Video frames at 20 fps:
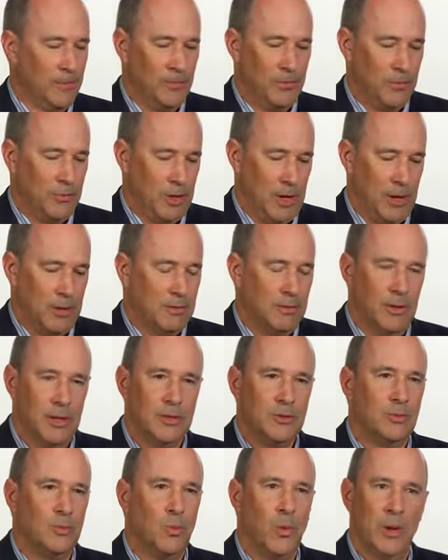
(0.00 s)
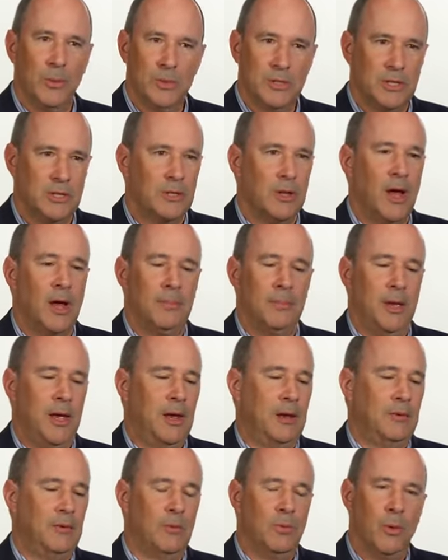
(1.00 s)
okay, when was this lot
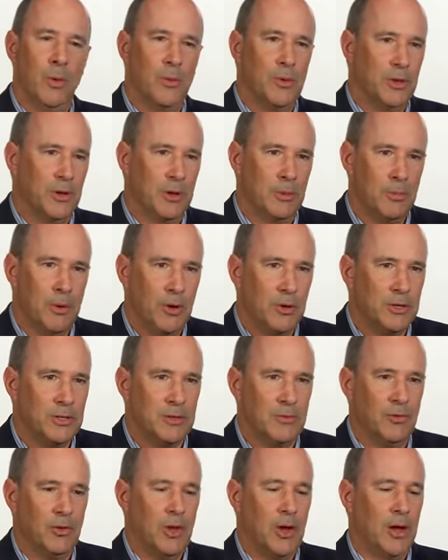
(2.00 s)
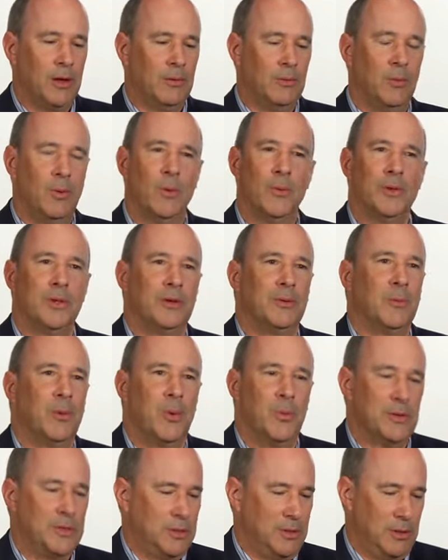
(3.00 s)
made? What were the components of the lot?
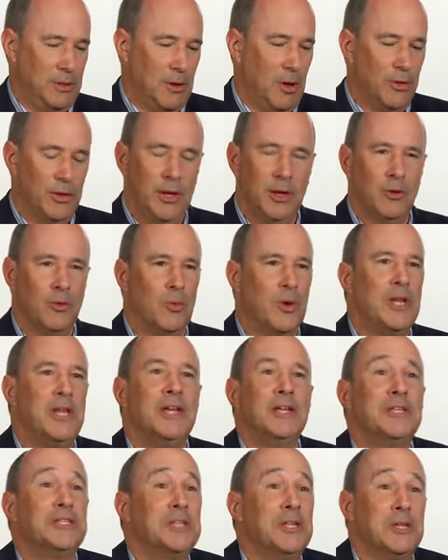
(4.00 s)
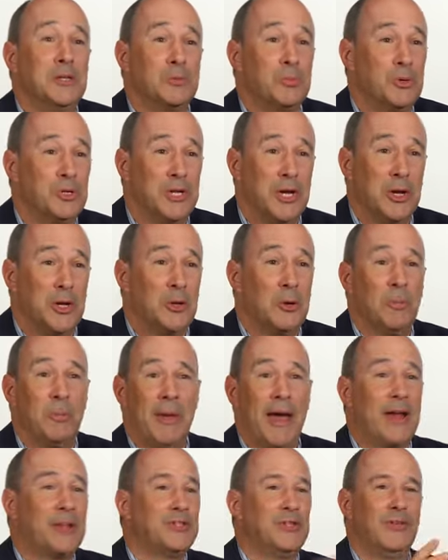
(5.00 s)
What was all the ingredients in this particular
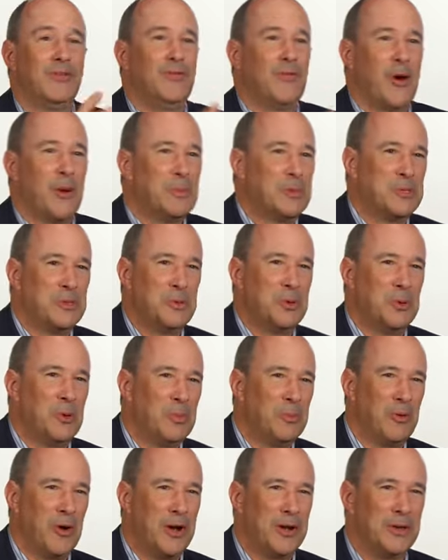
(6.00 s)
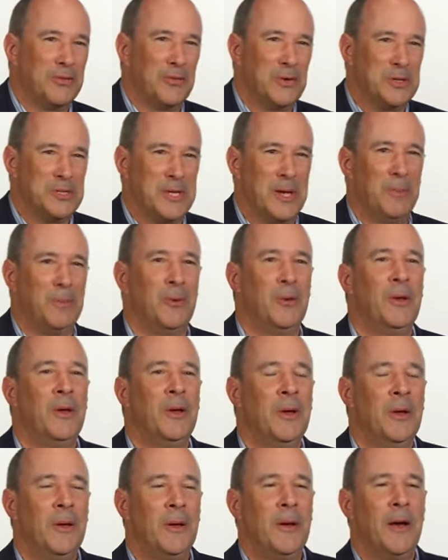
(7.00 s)
batch of pharmaceutical product, for example?
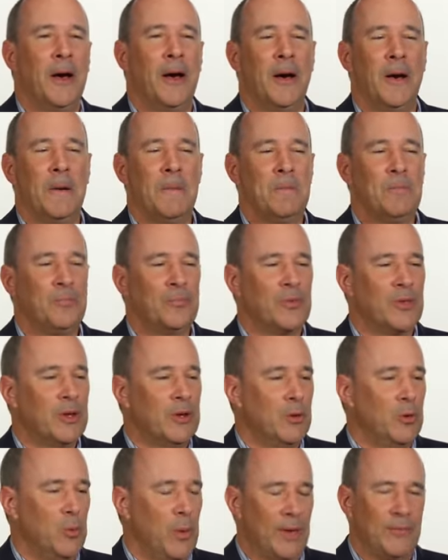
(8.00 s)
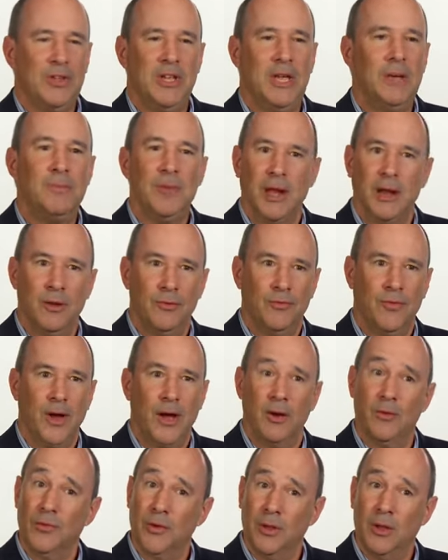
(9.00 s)
We have to keep that on
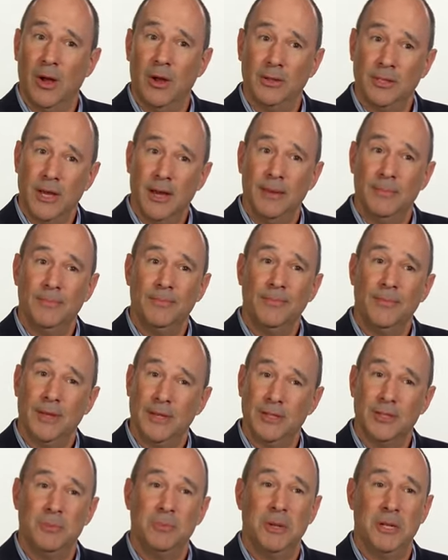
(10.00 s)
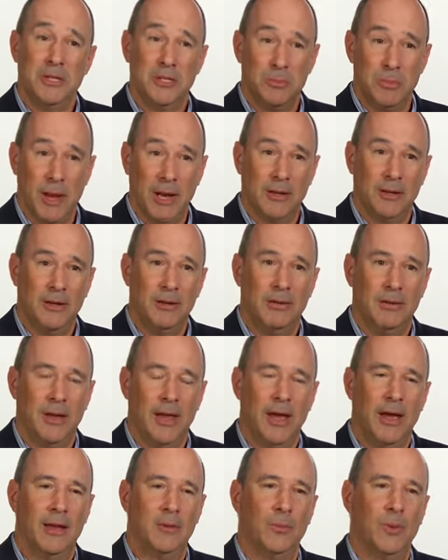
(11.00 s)
file for a long time. Things can be inspected,
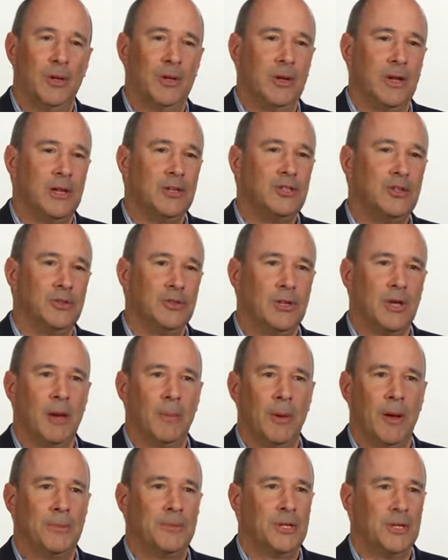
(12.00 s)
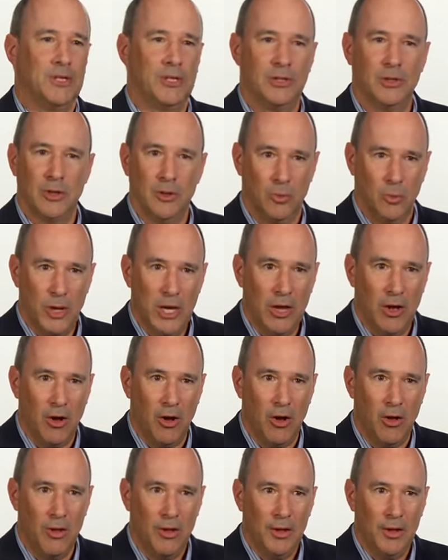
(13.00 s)
and when issues come up, such as in a recall,